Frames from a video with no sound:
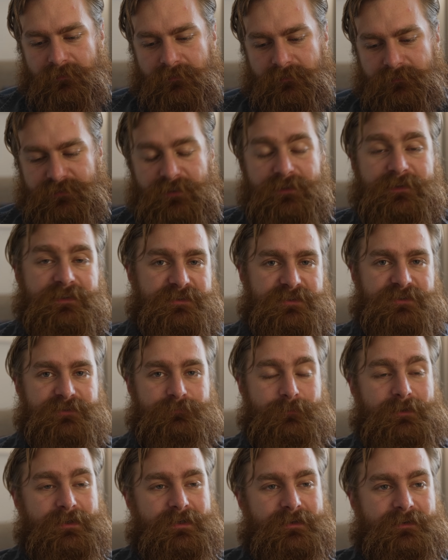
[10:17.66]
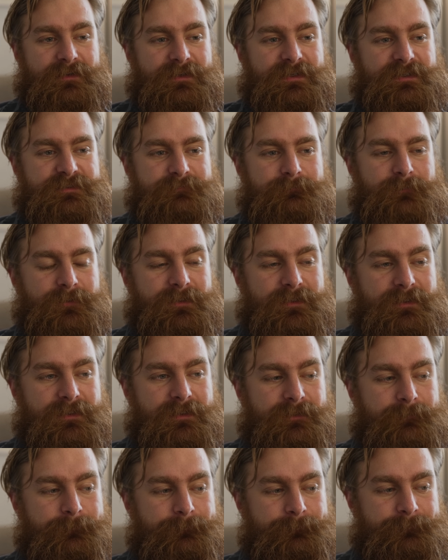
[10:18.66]
So this is where I guess
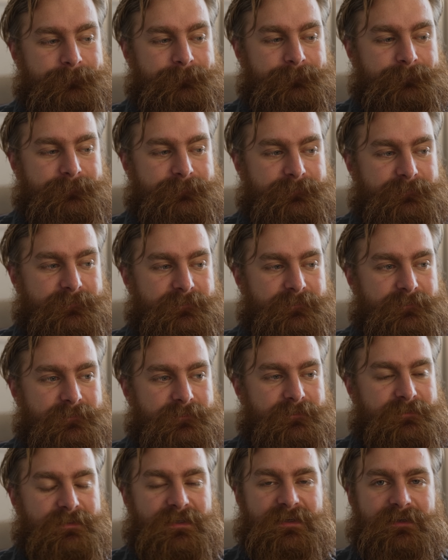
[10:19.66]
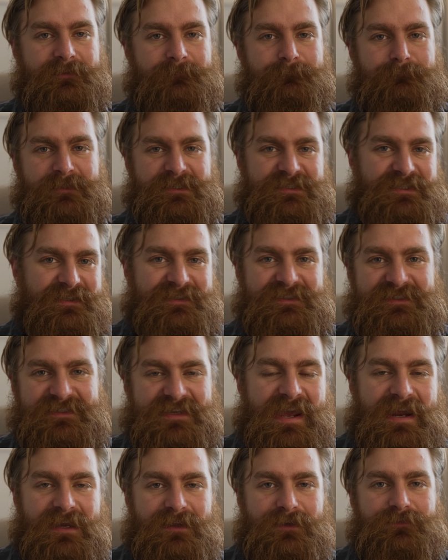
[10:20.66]
my
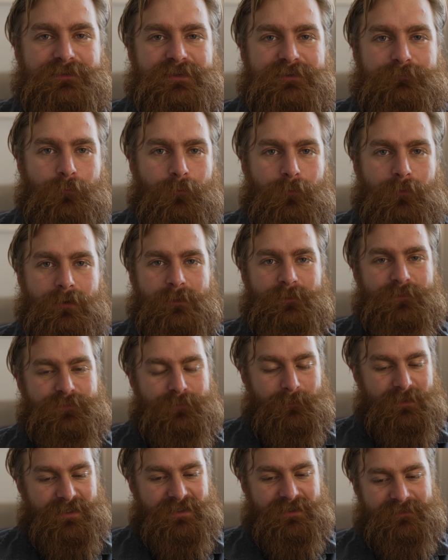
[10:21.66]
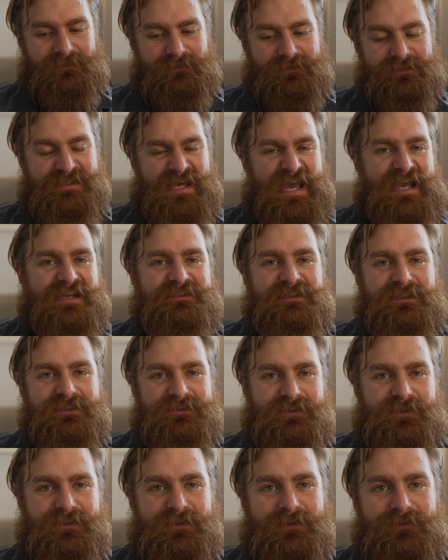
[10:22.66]
misunderstanding of this war comes from, and the
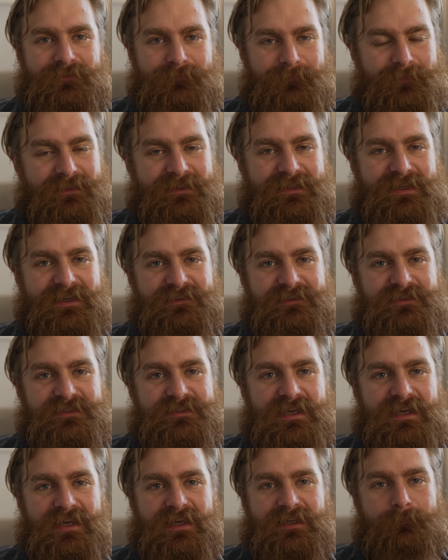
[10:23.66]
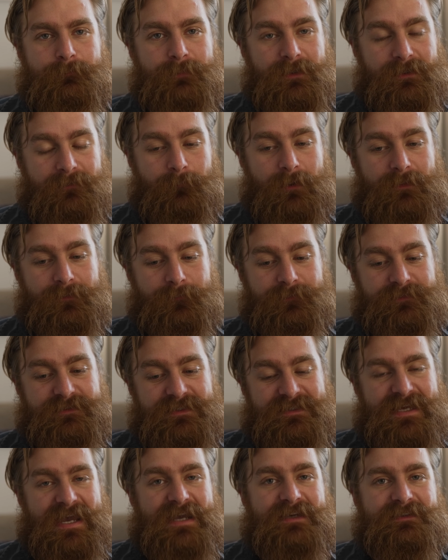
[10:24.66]
tactics I don't really understand. But whether it's
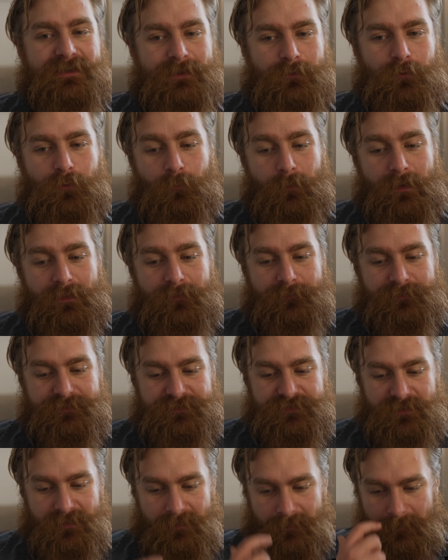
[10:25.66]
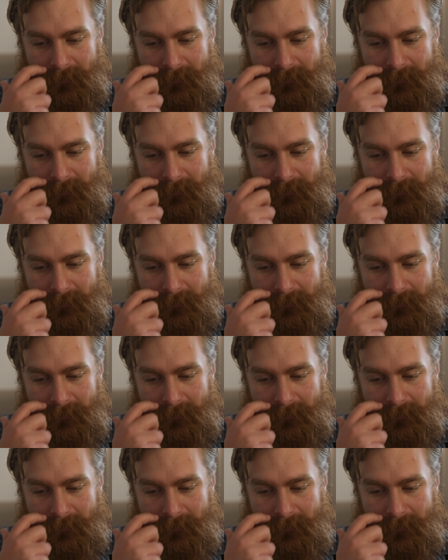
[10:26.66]
a tactic or whether it's